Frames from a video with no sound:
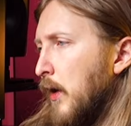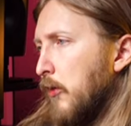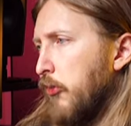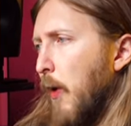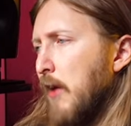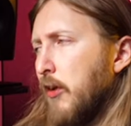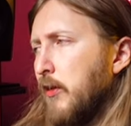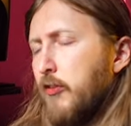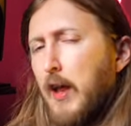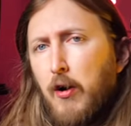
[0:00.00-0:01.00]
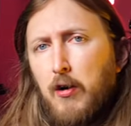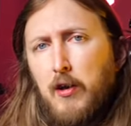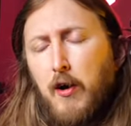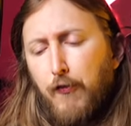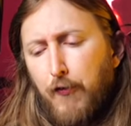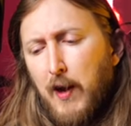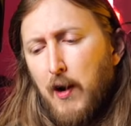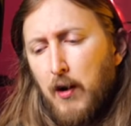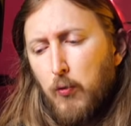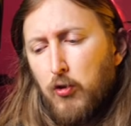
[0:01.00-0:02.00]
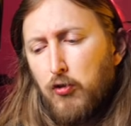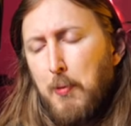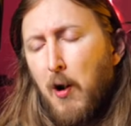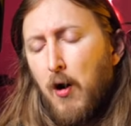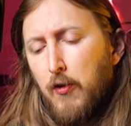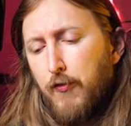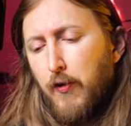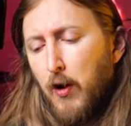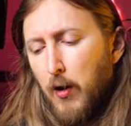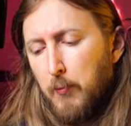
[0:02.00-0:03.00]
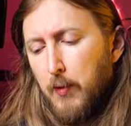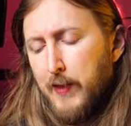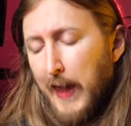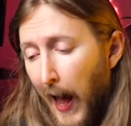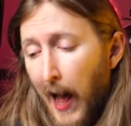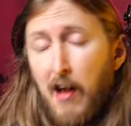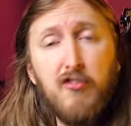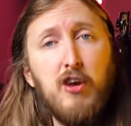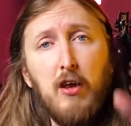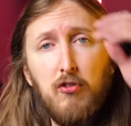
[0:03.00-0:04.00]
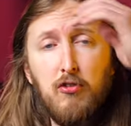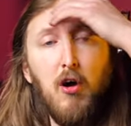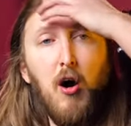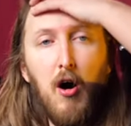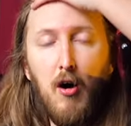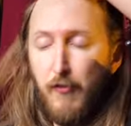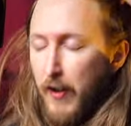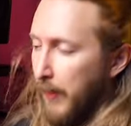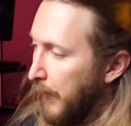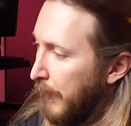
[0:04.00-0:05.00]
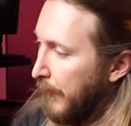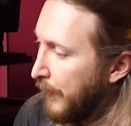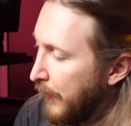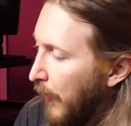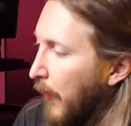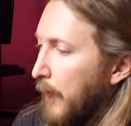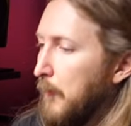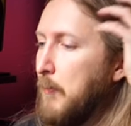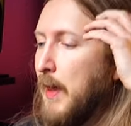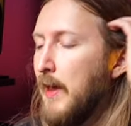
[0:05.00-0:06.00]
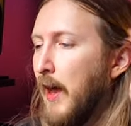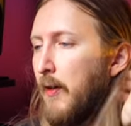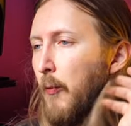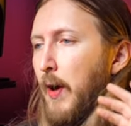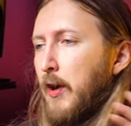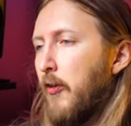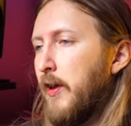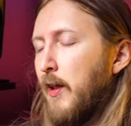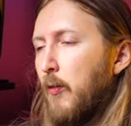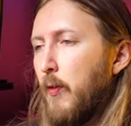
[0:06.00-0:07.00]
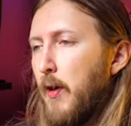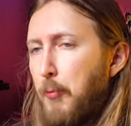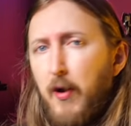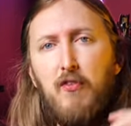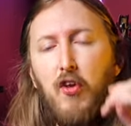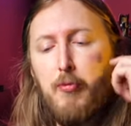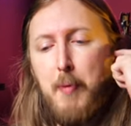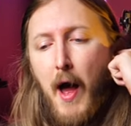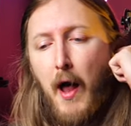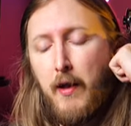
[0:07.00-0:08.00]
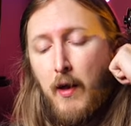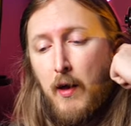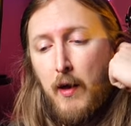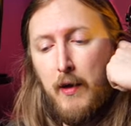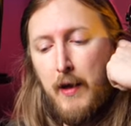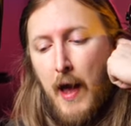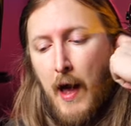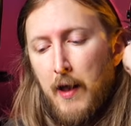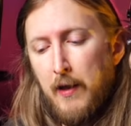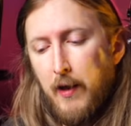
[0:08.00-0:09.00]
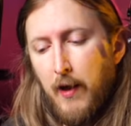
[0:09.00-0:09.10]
So, as I said earlier, Feared was spawned from the ashes of, you know, me getting a record deal with a previous band. And,